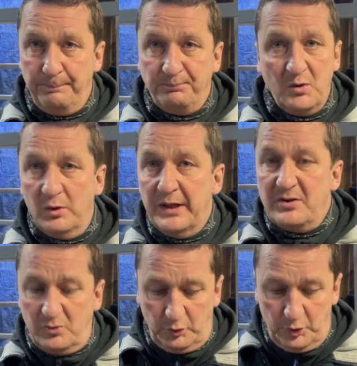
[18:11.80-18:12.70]
no
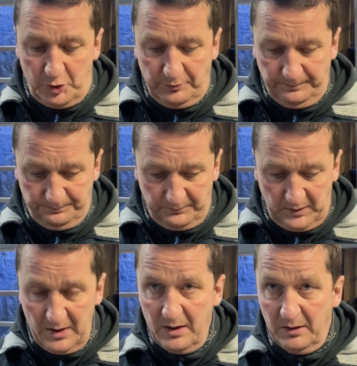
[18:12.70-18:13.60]
extrusion,
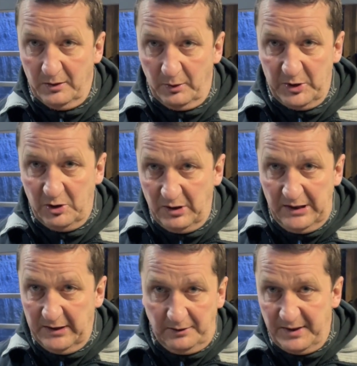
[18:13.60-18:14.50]
you know, which you
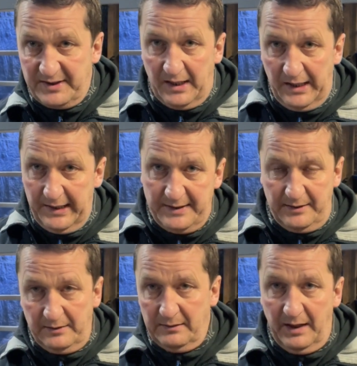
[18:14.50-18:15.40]
need on the sides
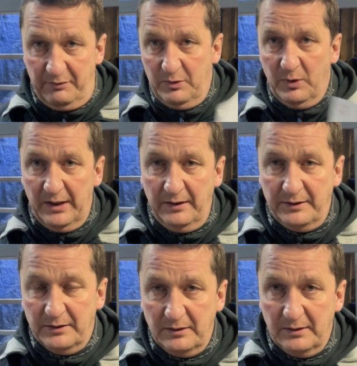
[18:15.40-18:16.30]
and everywhere,
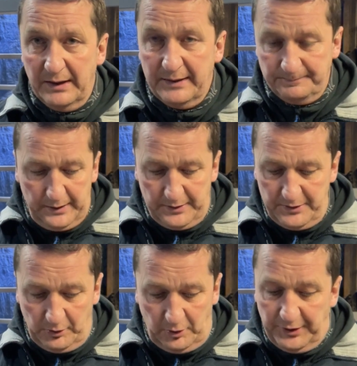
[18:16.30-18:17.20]
you know, like there's
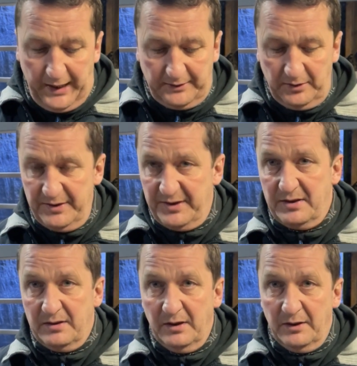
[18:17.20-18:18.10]
no connectors,
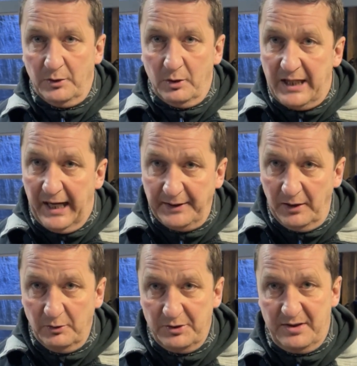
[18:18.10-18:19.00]
no
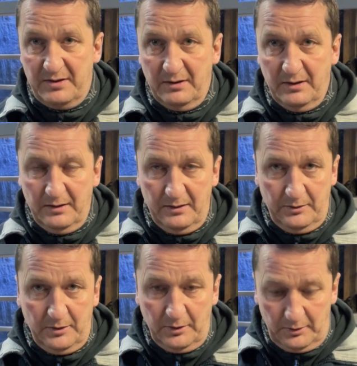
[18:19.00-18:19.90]
cutouts,
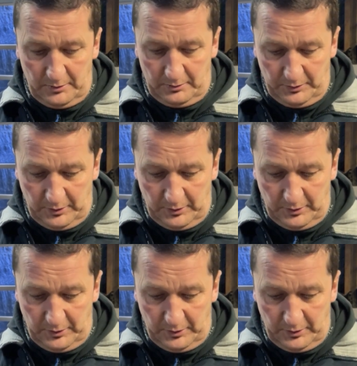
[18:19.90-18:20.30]
no